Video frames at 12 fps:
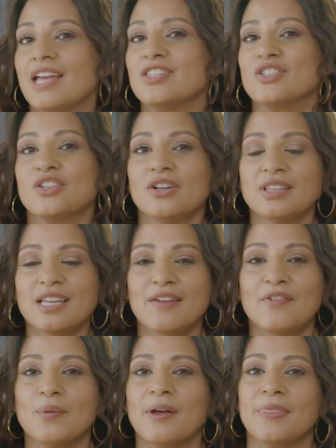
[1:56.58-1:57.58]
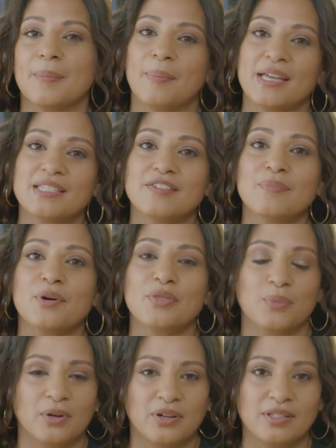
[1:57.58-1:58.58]
And certainly if you want the best of
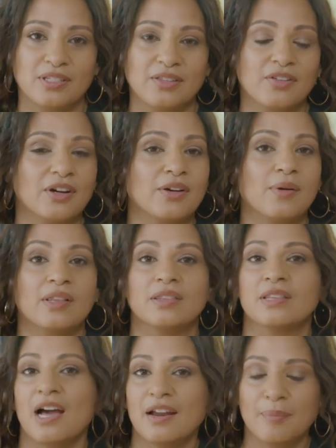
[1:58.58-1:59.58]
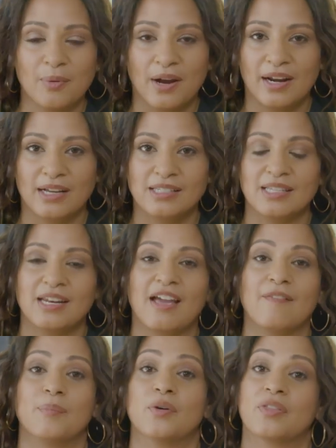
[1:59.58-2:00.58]
both worlds, there are a lot of products that
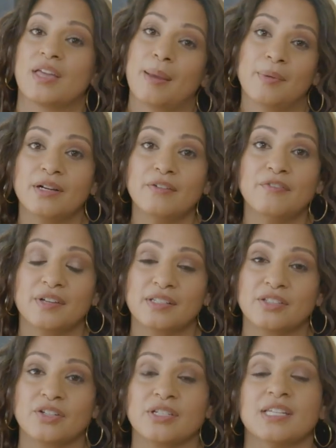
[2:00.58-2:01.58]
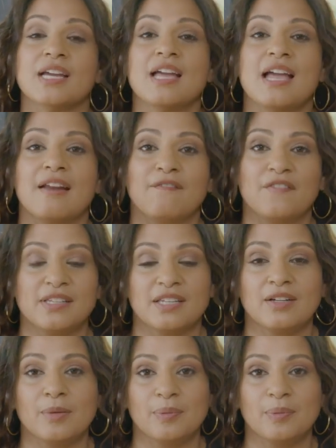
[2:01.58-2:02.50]
have both chemical filters and physical